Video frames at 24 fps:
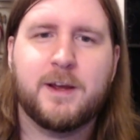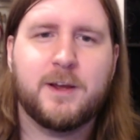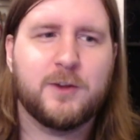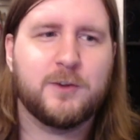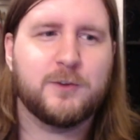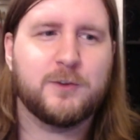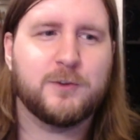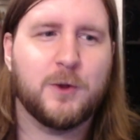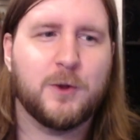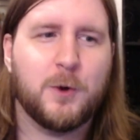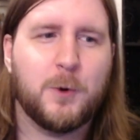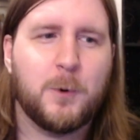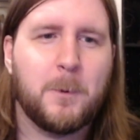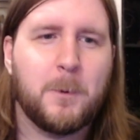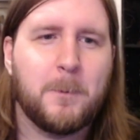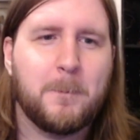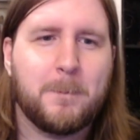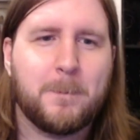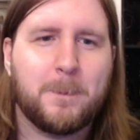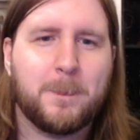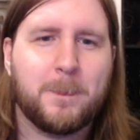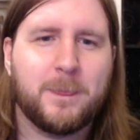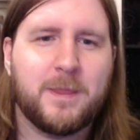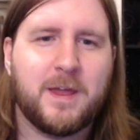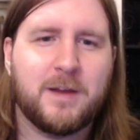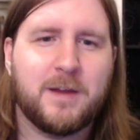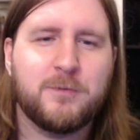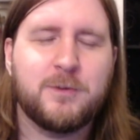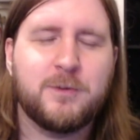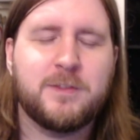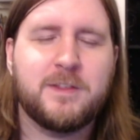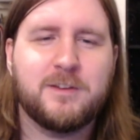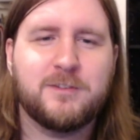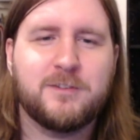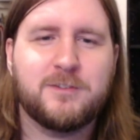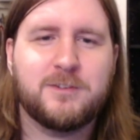So,
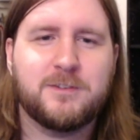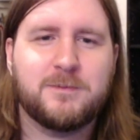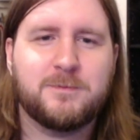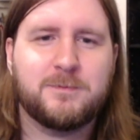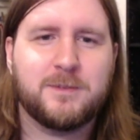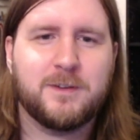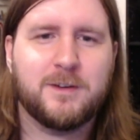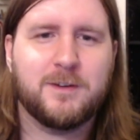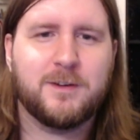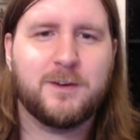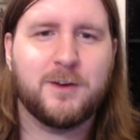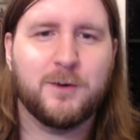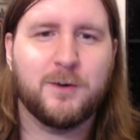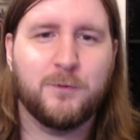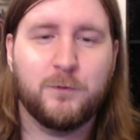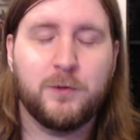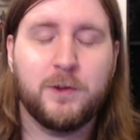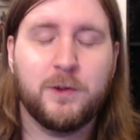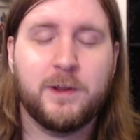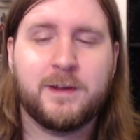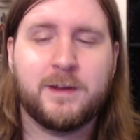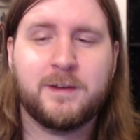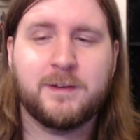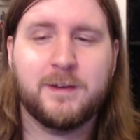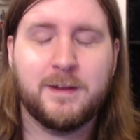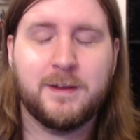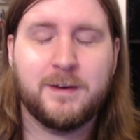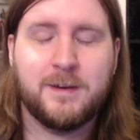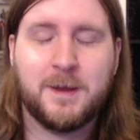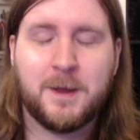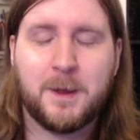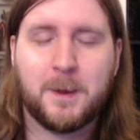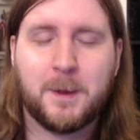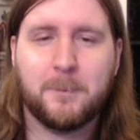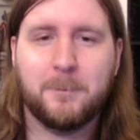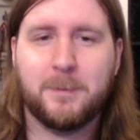everything's conflicted,
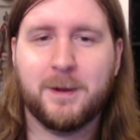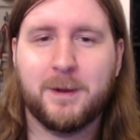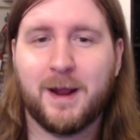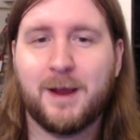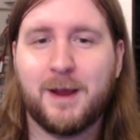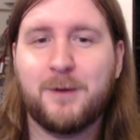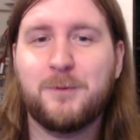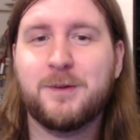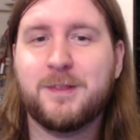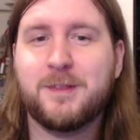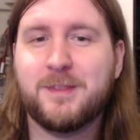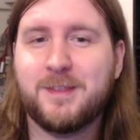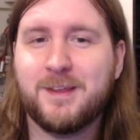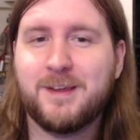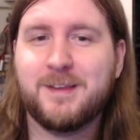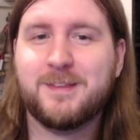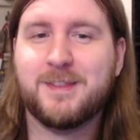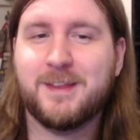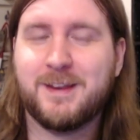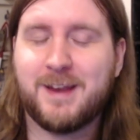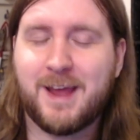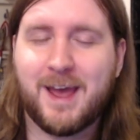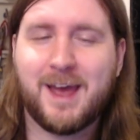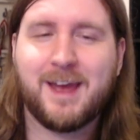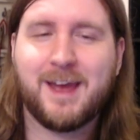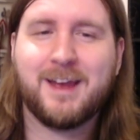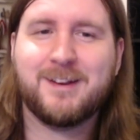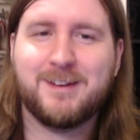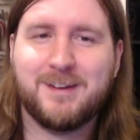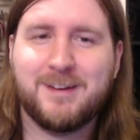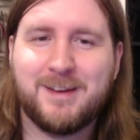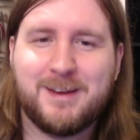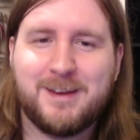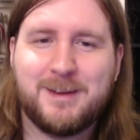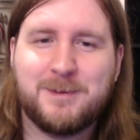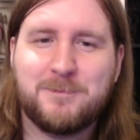but I would think that
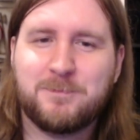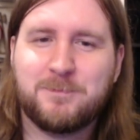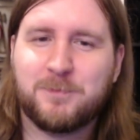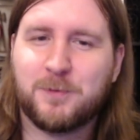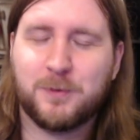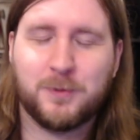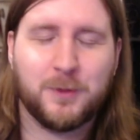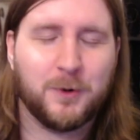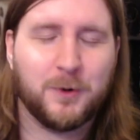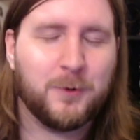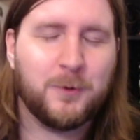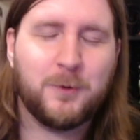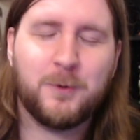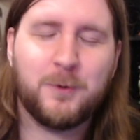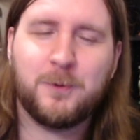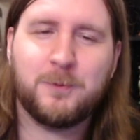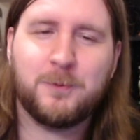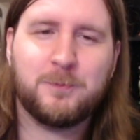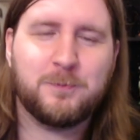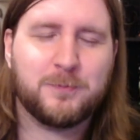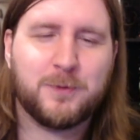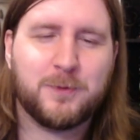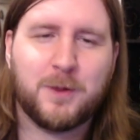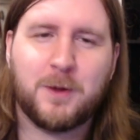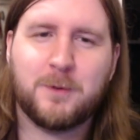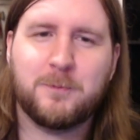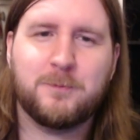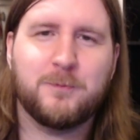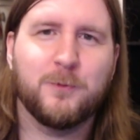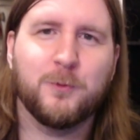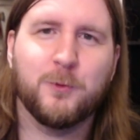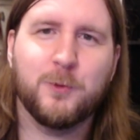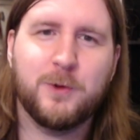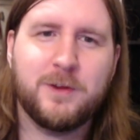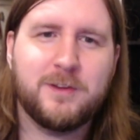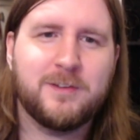Agni, the whole
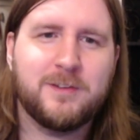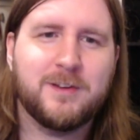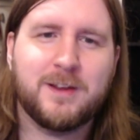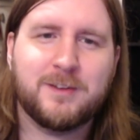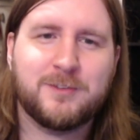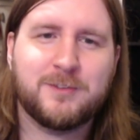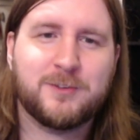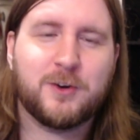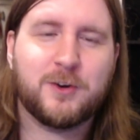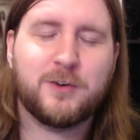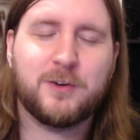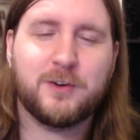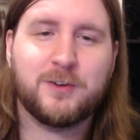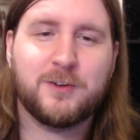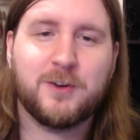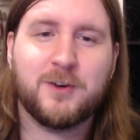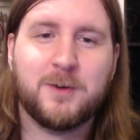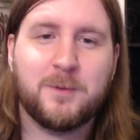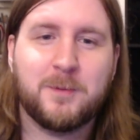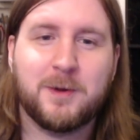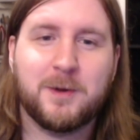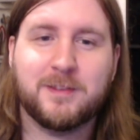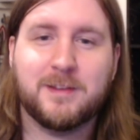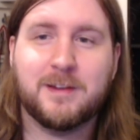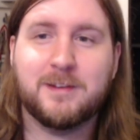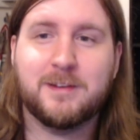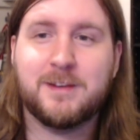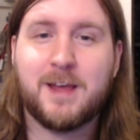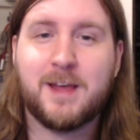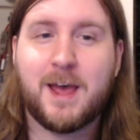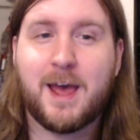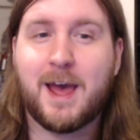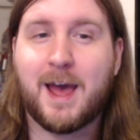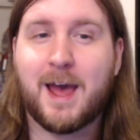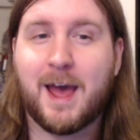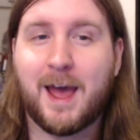reason I started talking about this.
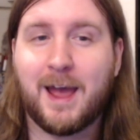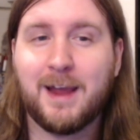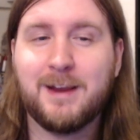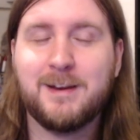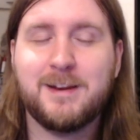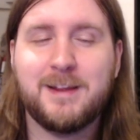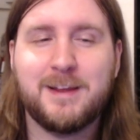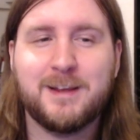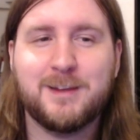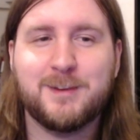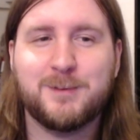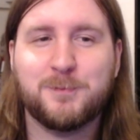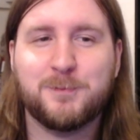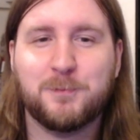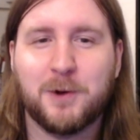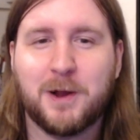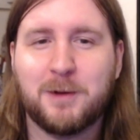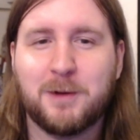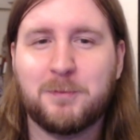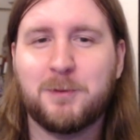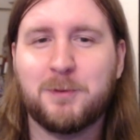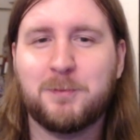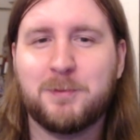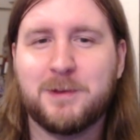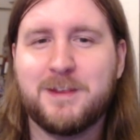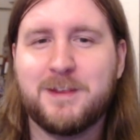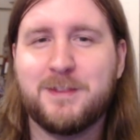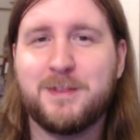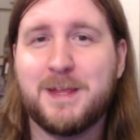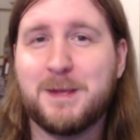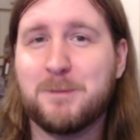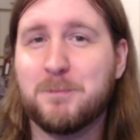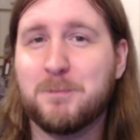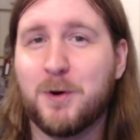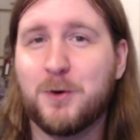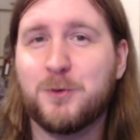Agni is probably
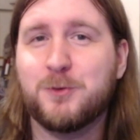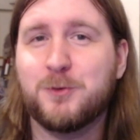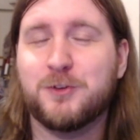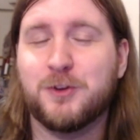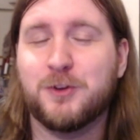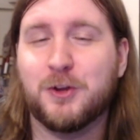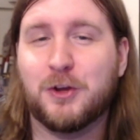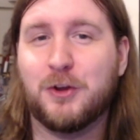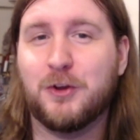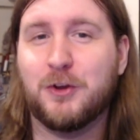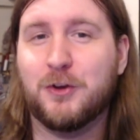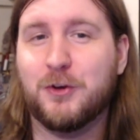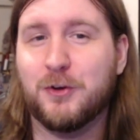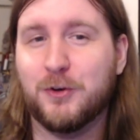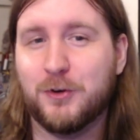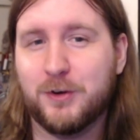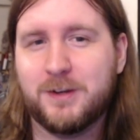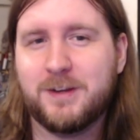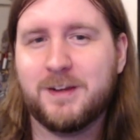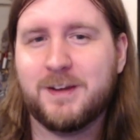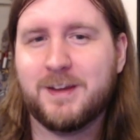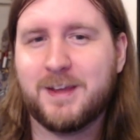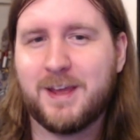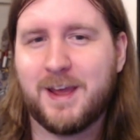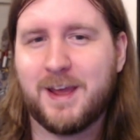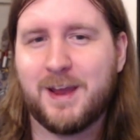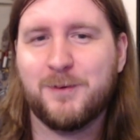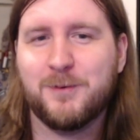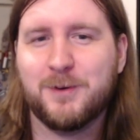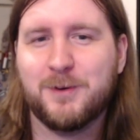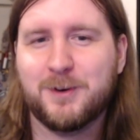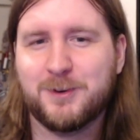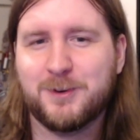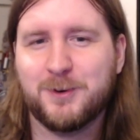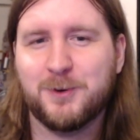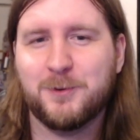the most good
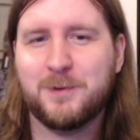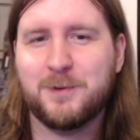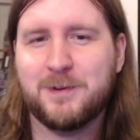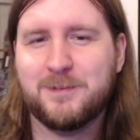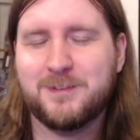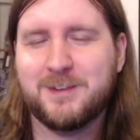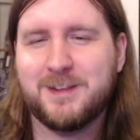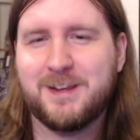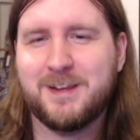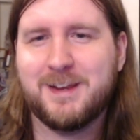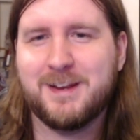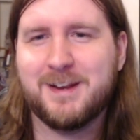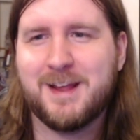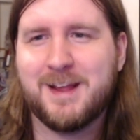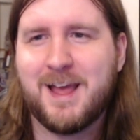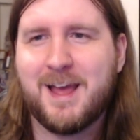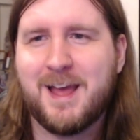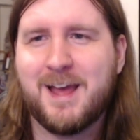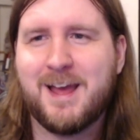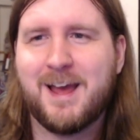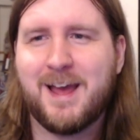character we've seen.